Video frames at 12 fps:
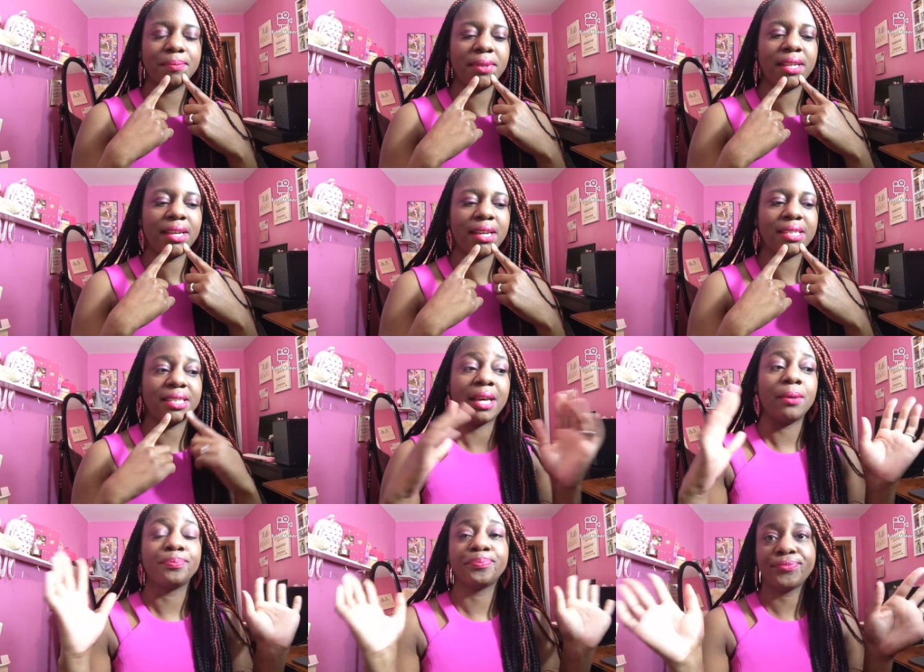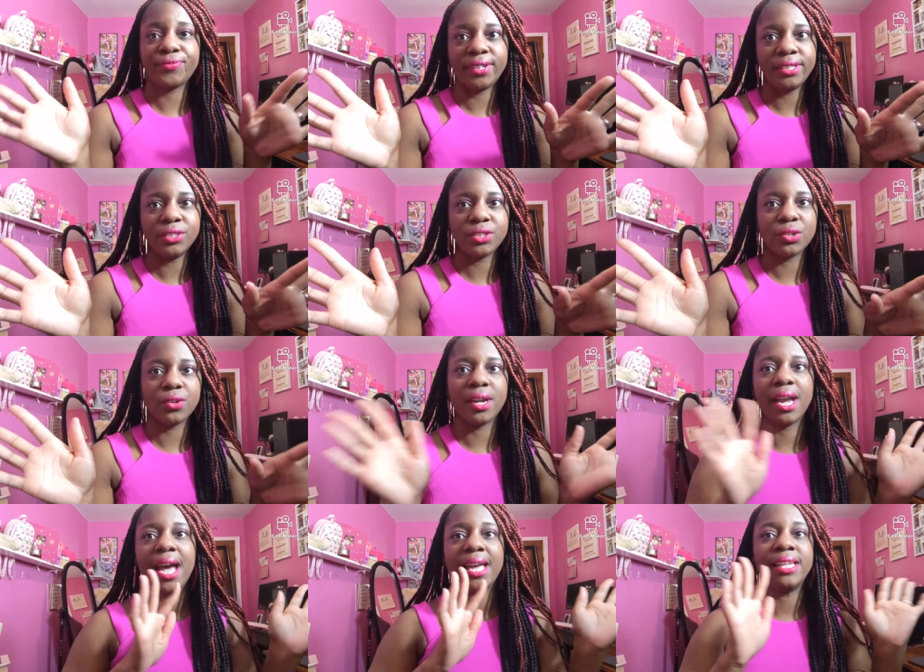this because, funny
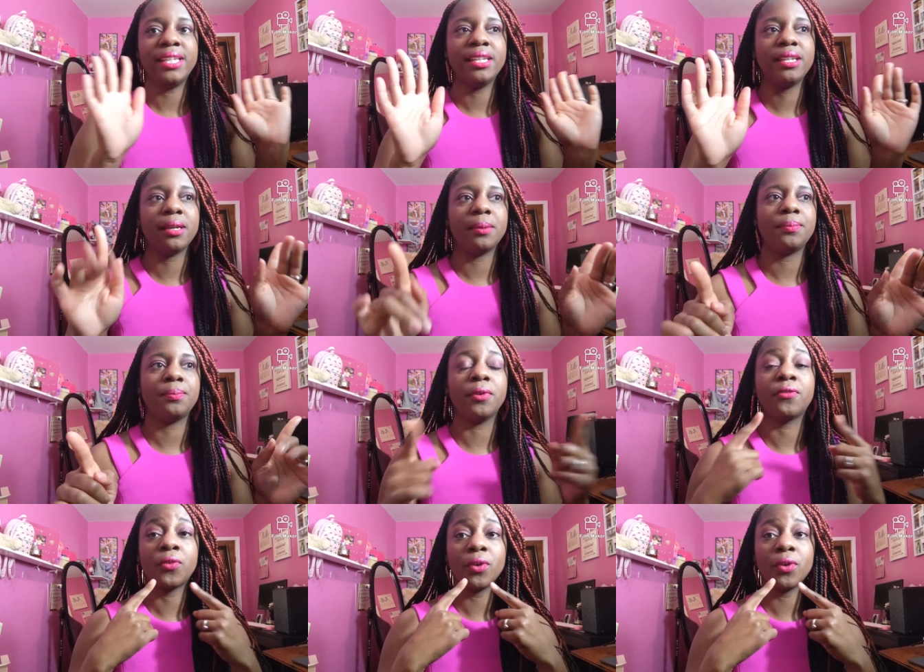story, I ended up,